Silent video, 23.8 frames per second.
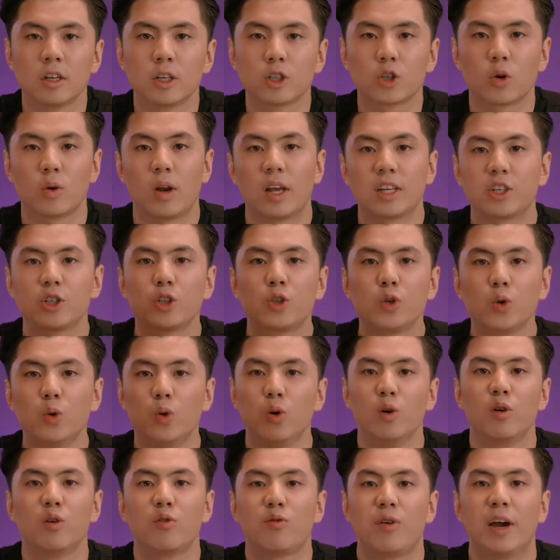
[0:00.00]
So lesson
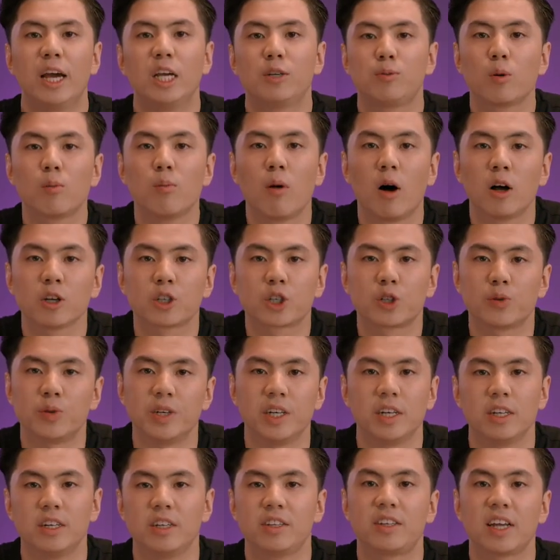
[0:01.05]
2, Facebook
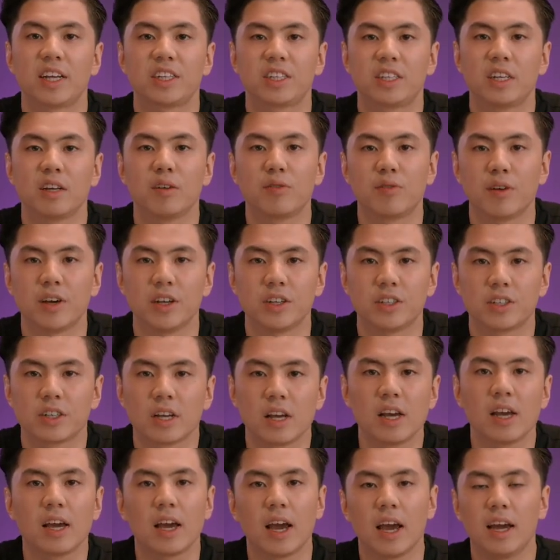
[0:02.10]
Mastery, the testing phase.
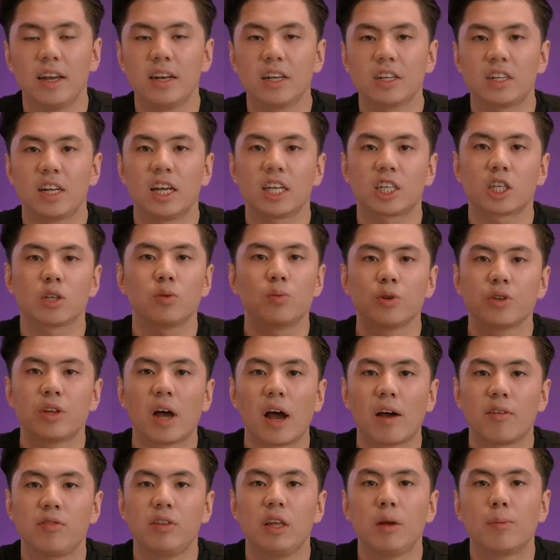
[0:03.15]
In this lesson, we'll
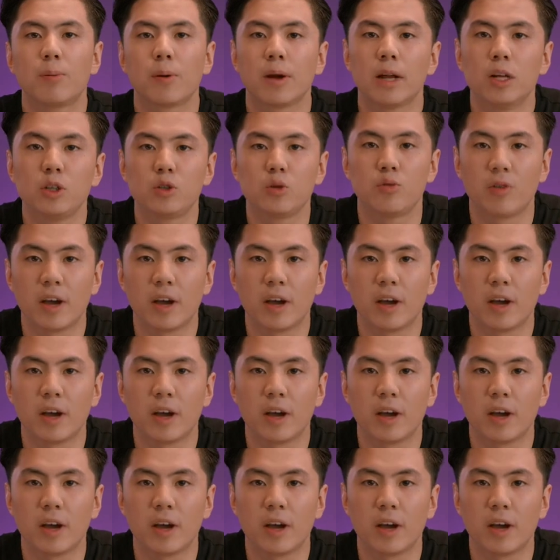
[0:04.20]
dive deeper into